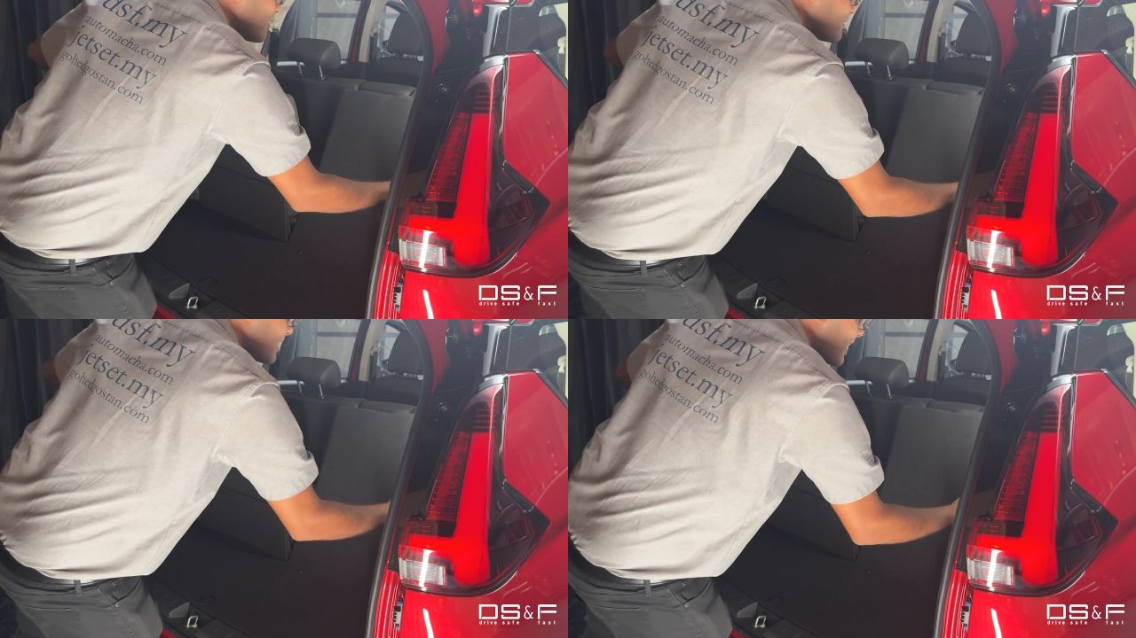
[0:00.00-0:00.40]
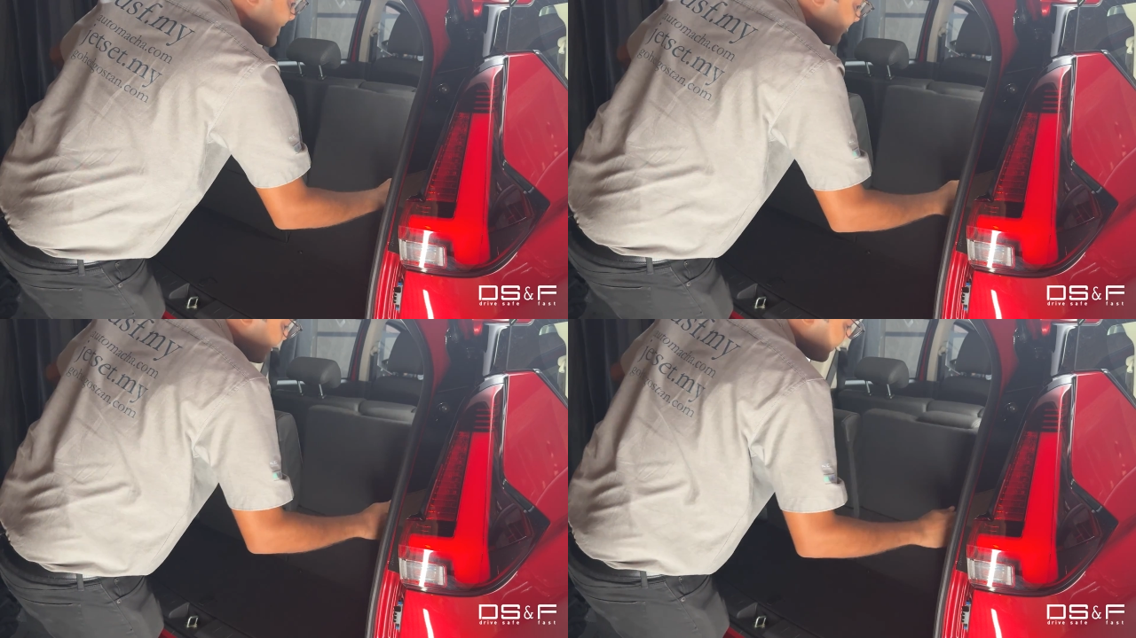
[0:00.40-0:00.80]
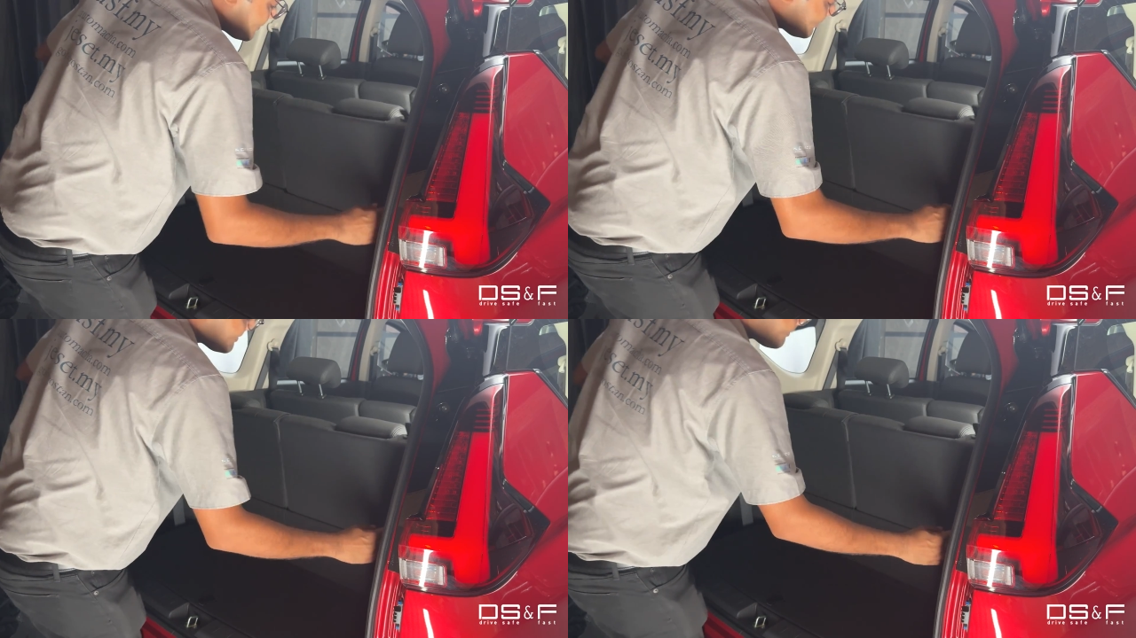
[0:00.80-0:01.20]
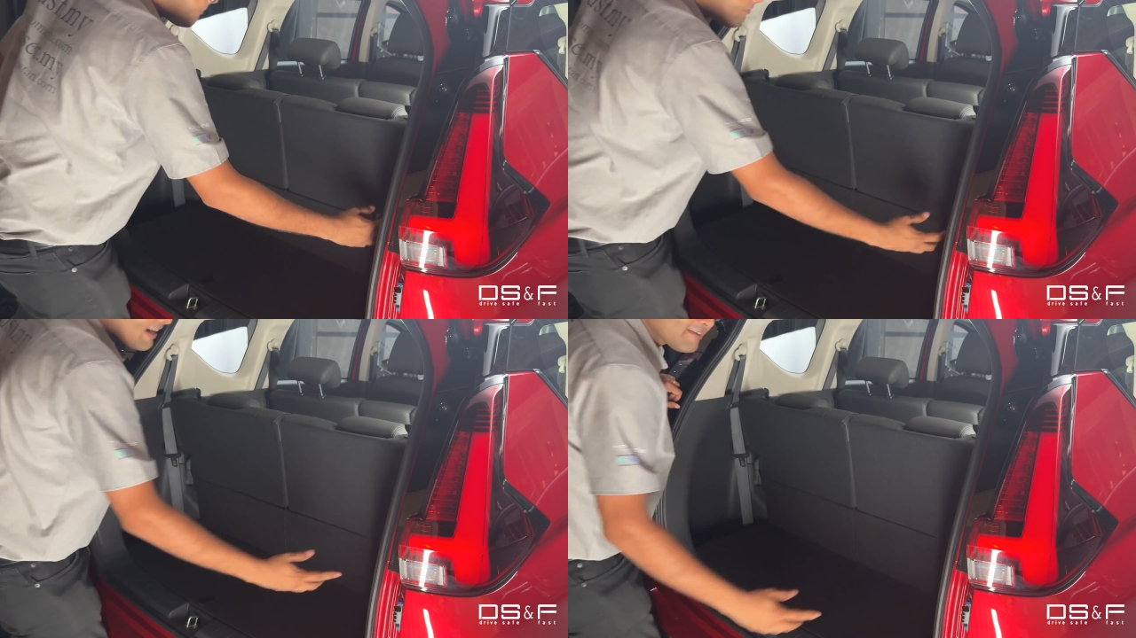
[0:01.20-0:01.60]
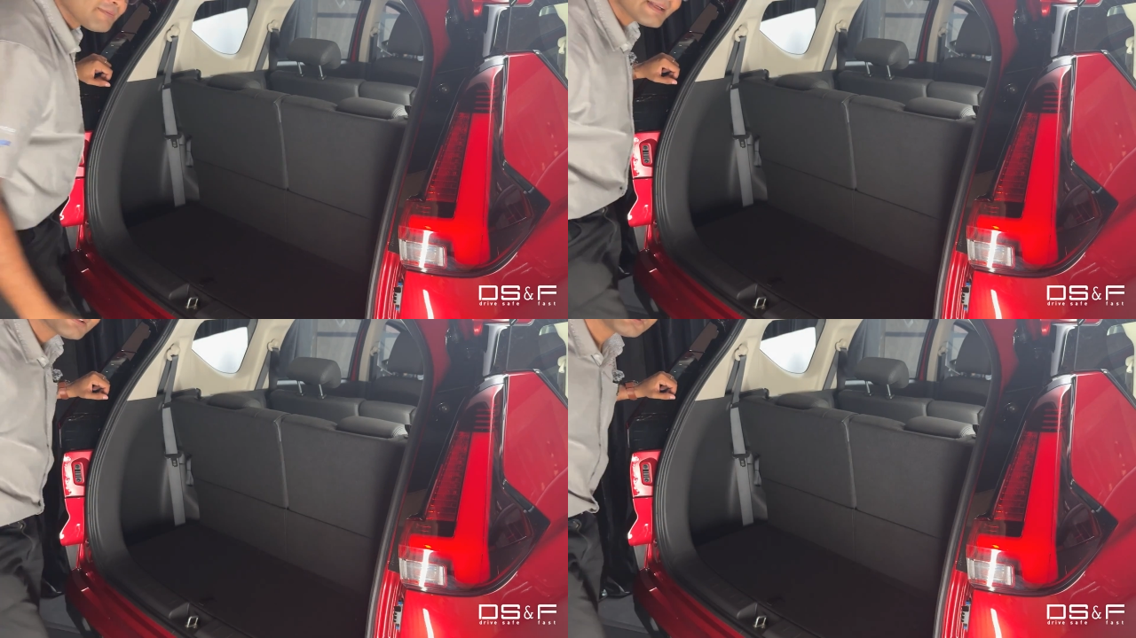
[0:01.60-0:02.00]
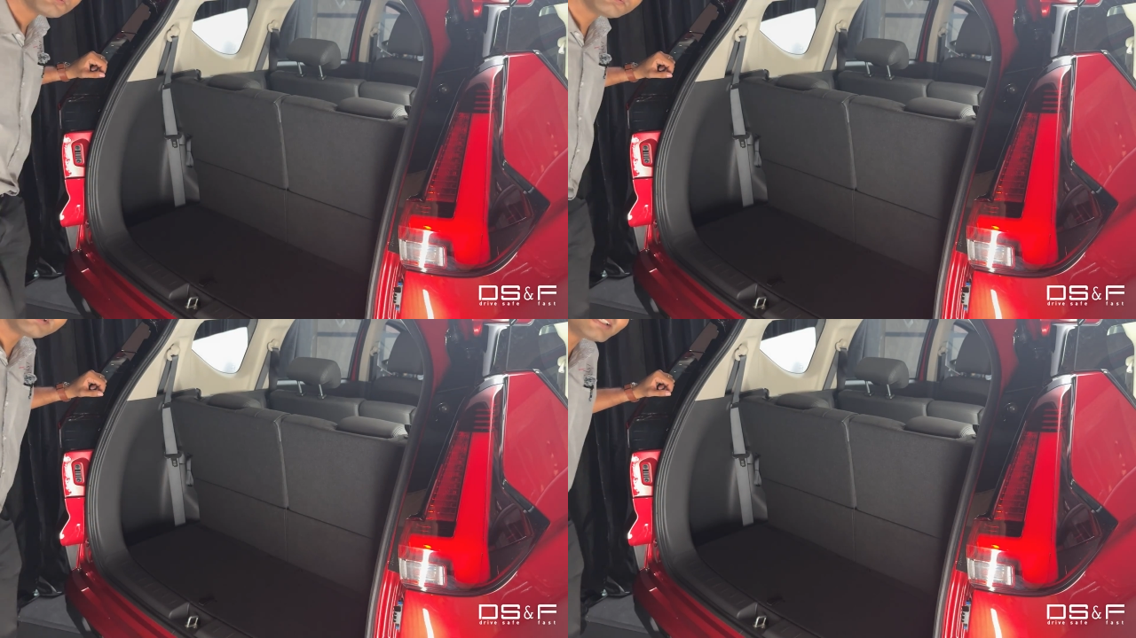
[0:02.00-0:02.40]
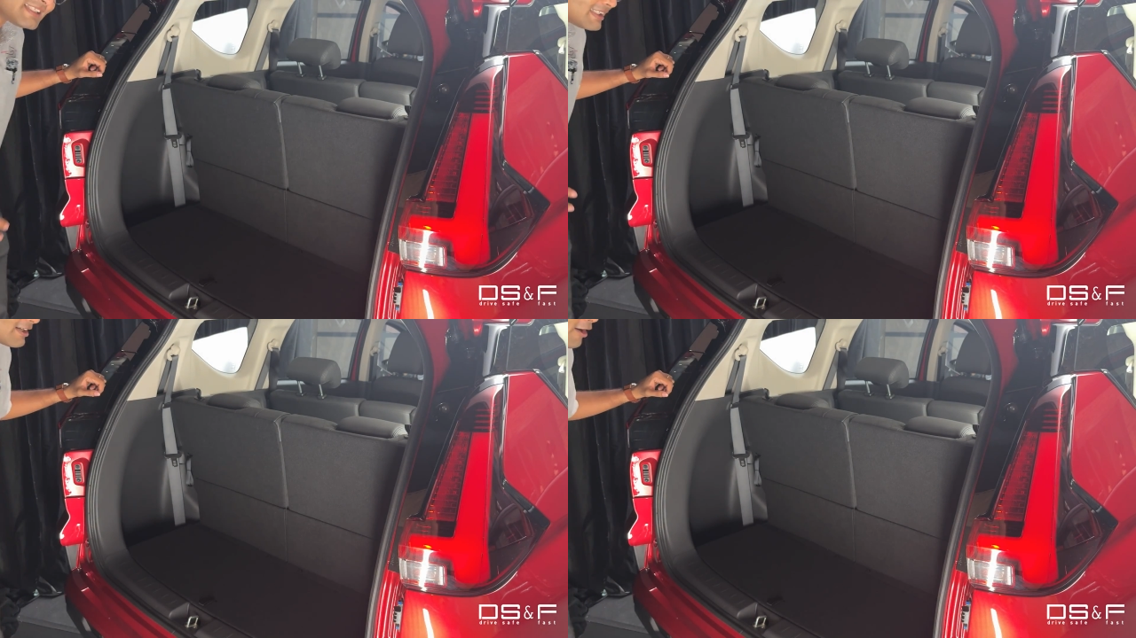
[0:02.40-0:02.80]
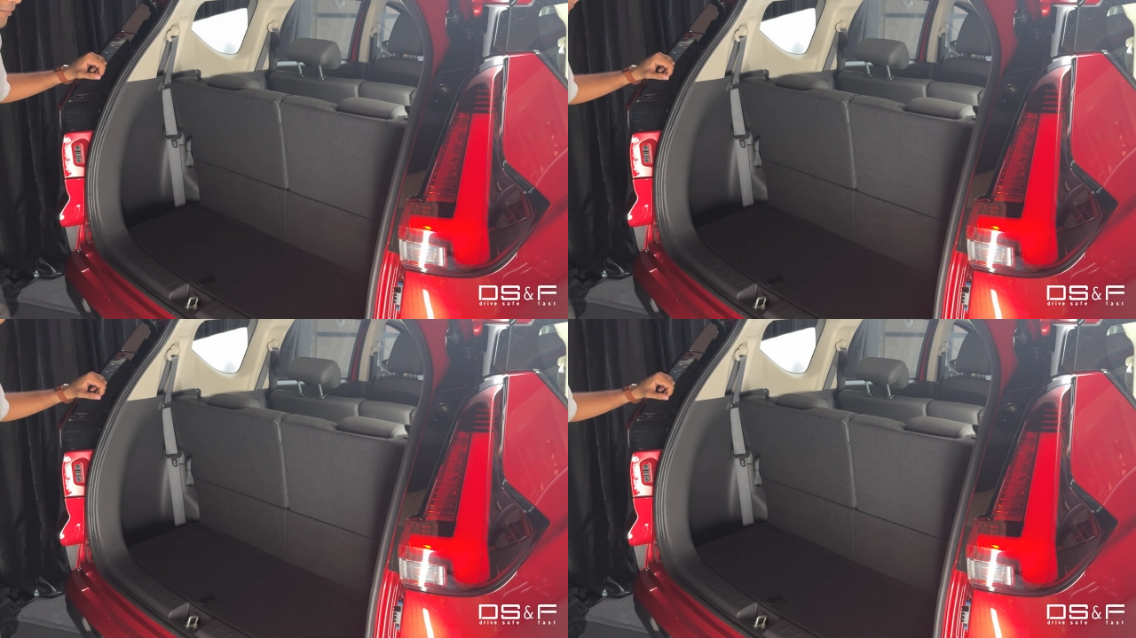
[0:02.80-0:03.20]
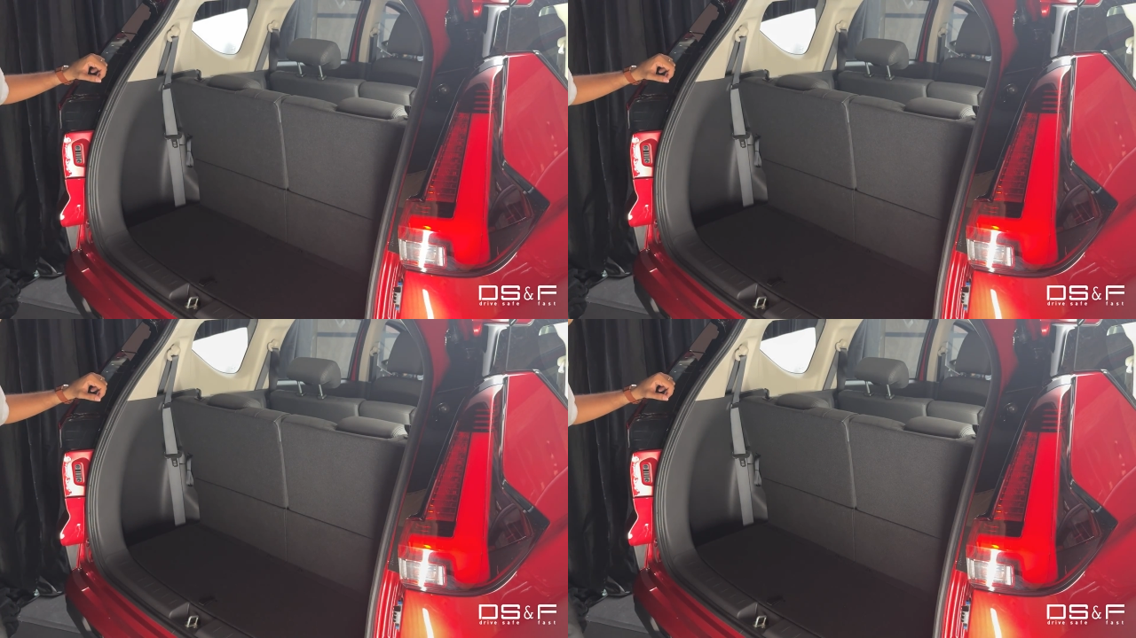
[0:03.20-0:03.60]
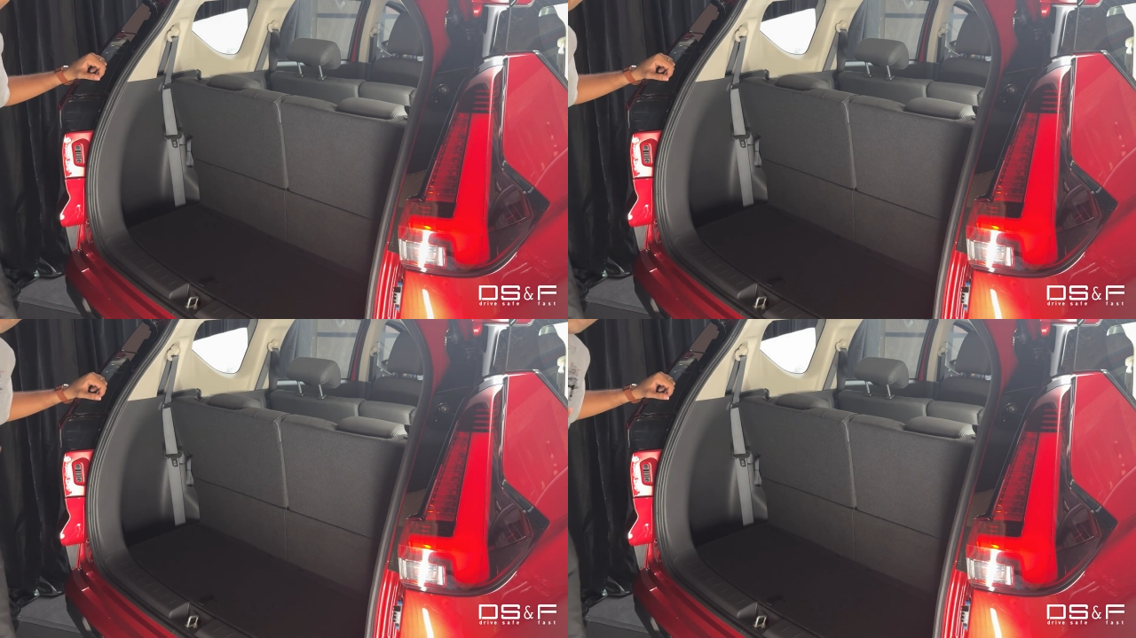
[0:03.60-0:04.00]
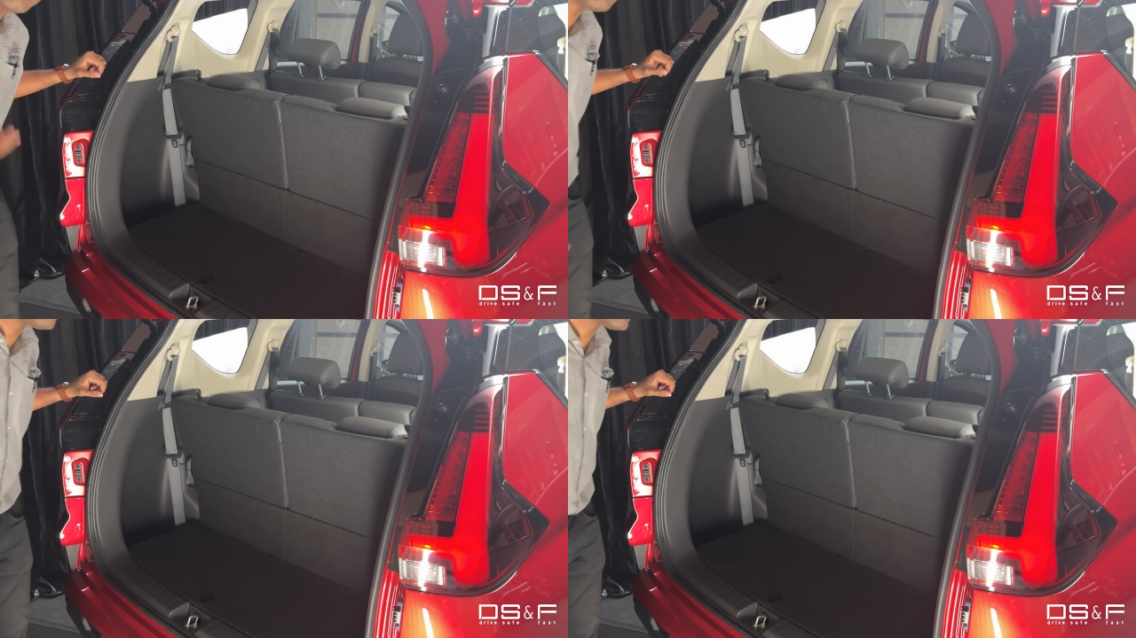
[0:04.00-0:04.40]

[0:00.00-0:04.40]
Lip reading: Nobody's mouth can be seen.